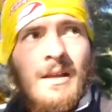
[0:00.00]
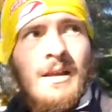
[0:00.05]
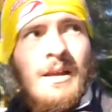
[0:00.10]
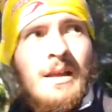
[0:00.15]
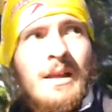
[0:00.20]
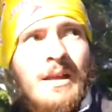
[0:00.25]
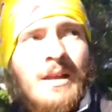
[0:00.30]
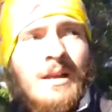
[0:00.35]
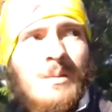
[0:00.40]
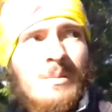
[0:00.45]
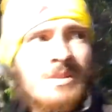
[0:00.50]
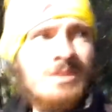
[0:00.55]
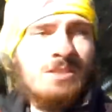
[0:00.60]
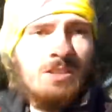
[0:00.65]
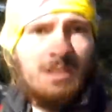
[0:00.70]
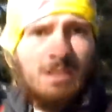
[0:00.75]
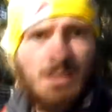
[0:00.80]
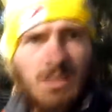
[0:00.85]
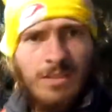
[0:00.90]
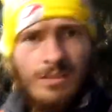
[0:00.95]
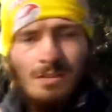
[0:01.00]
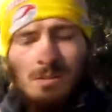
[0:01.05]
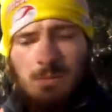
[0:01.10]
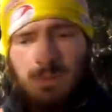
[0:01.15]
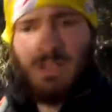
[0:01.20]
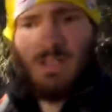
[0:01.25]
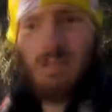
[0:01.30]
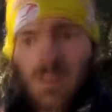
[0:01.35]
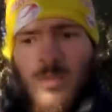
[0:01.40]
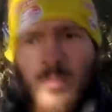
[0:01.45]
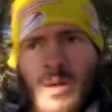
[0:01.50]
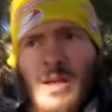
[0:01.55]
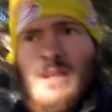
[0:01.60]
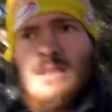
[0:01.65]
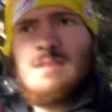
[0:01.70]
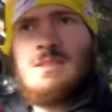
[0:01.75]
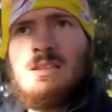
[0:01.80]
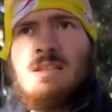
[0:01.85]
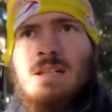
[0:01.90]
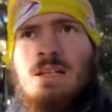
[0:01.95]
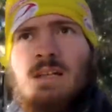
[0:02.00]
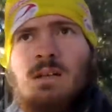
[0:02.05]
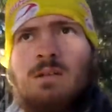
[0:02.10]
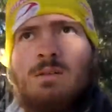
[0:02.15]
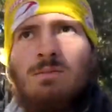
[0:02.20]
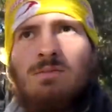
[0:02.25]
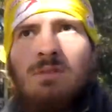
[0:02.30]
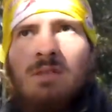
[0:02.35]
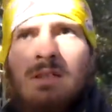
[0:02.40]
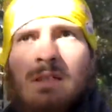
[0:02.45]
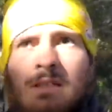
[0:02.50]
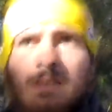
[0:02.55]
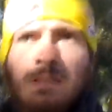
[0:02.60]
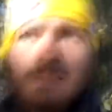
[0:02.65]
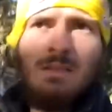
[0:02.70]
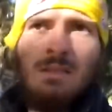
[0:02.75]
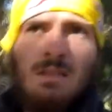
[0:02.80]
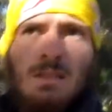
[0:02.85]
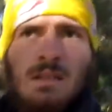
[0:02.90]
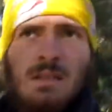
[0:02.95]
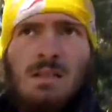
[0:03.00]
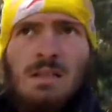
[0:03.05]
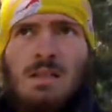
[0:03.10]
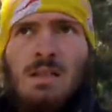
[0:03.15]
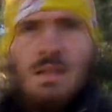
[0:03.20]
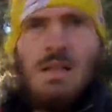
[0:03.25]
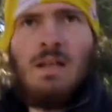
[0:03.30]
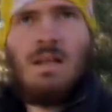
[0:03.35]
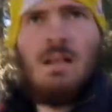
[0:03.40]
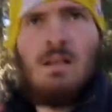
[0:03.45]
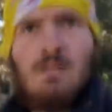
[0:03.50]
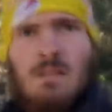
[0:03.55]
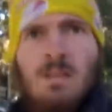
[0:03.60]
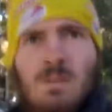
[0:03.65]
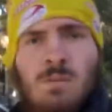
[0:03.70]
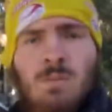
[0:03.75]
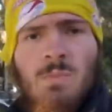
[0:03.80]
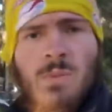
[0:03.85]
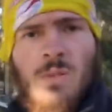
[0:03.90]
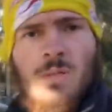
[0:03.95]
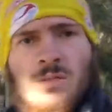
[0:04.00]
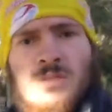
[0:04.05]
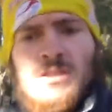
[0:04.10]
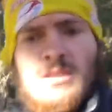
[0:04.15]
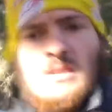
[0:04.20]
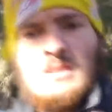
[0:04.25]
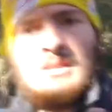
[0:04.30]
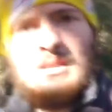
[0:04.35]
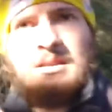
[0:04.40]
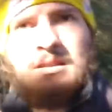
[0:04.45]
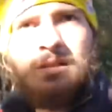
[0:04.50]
And I'm in Sydney, so I'm getting the bike today, hopefully. And I'll keep you posted.